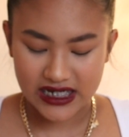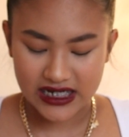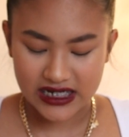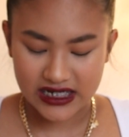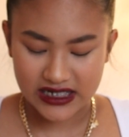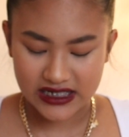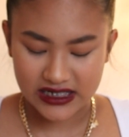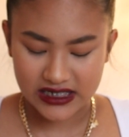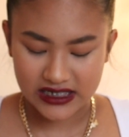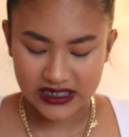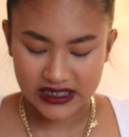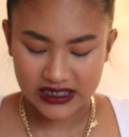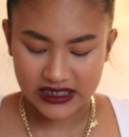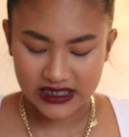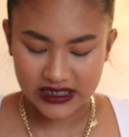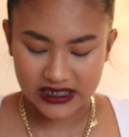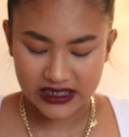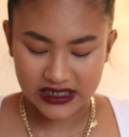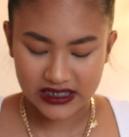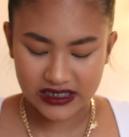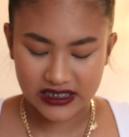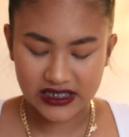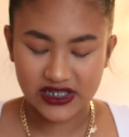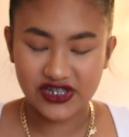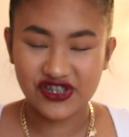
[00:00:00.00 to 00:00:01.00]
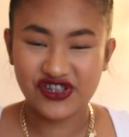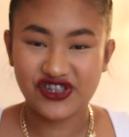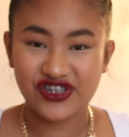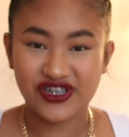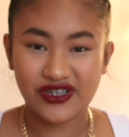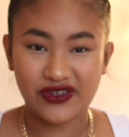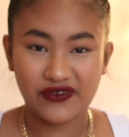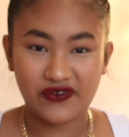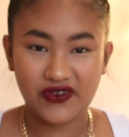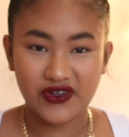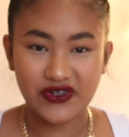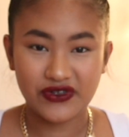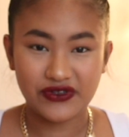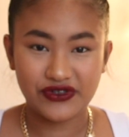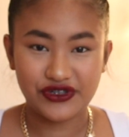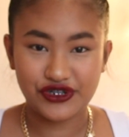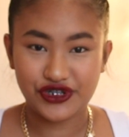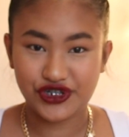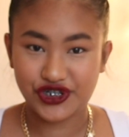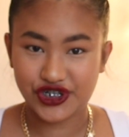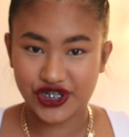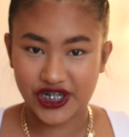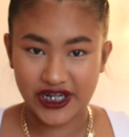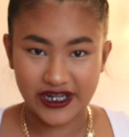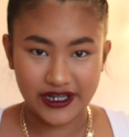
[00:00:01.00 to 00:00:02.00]
and it just feels
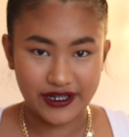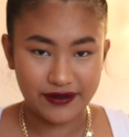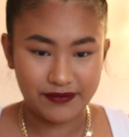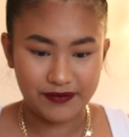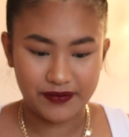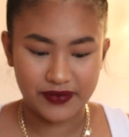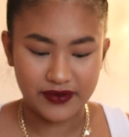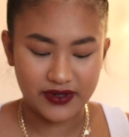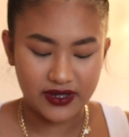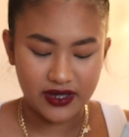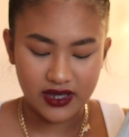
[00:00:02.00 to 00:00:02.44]
cheap.